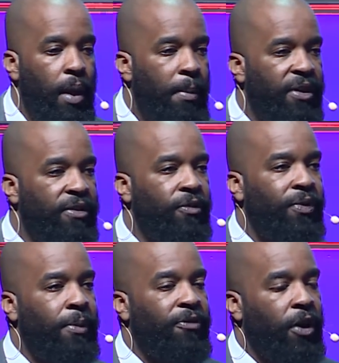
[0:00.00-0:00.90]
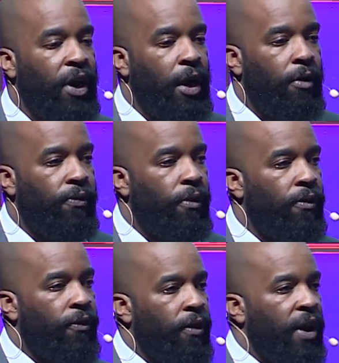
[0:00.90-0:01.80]
But this has been very helpful
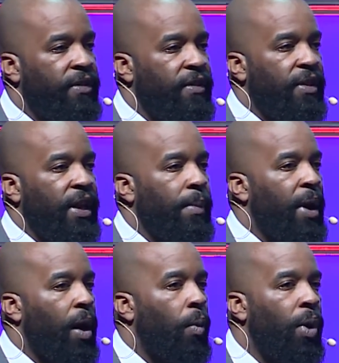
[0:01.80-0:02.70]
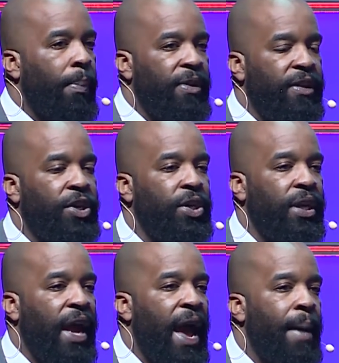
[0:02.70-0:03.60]
for us to think about what potentially
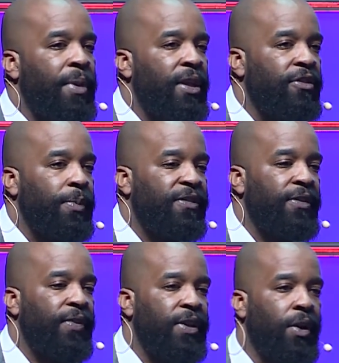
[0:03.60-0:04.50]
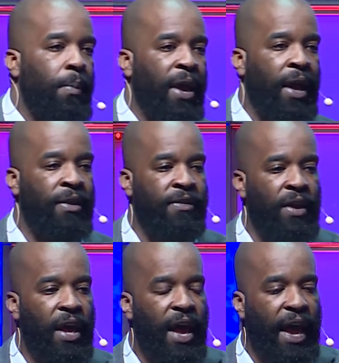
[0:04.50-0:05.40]
can happen in specific domains
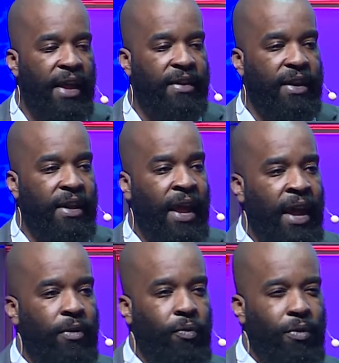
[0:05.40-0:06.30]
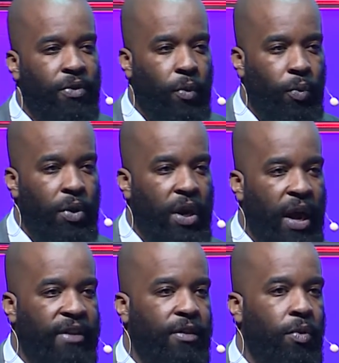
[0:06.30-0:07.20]
and to connect the real
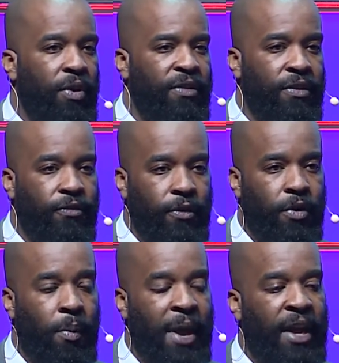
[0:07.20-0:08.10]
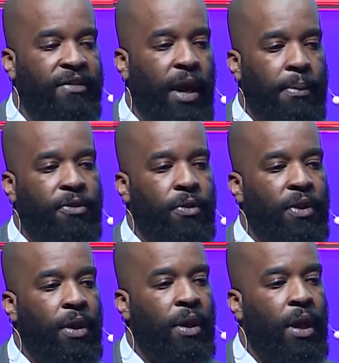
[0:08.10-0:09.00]
consequences for domains up to
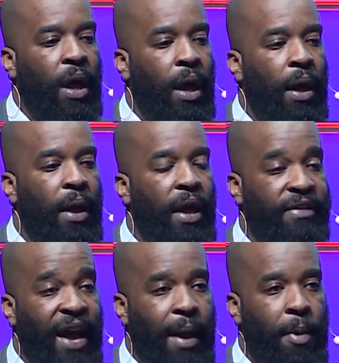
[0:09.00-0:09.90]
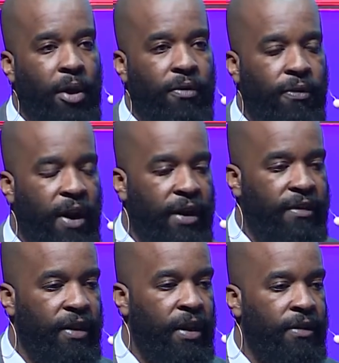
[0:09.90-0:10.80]
the attack model for
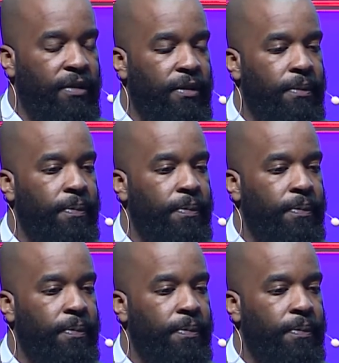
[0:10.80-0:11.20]
ICS.